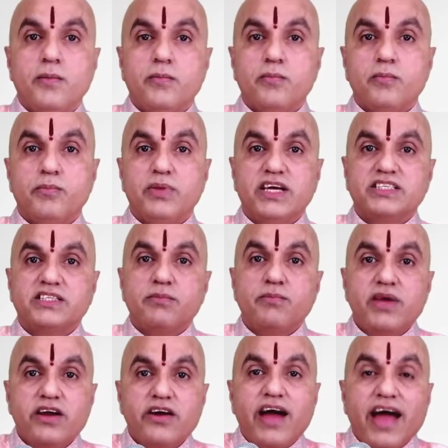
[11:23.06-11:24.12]
Because the
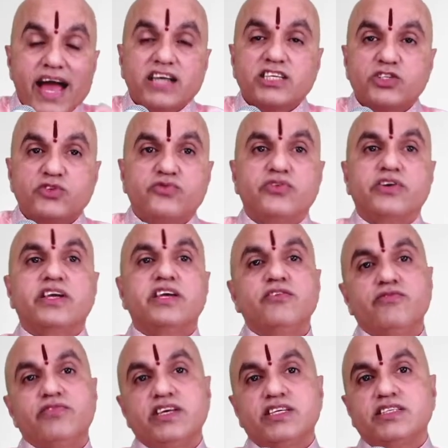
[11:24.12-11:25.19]
mere act of
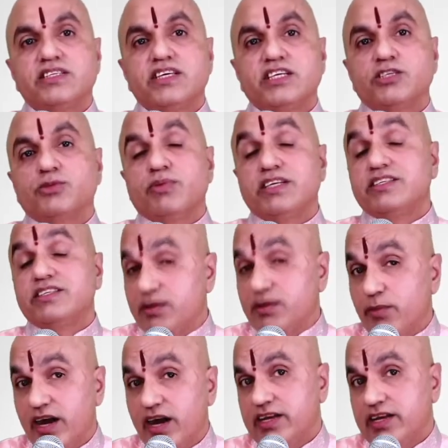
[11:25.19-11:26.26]
forgiveness takes place in the
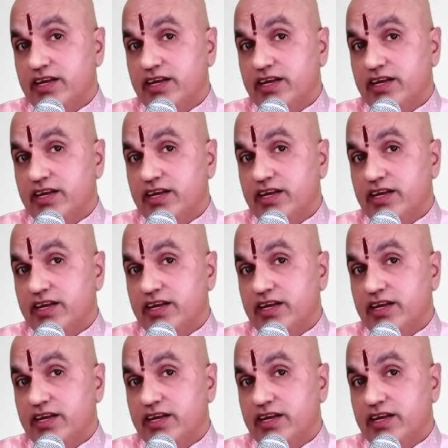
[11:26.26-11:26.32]
mind.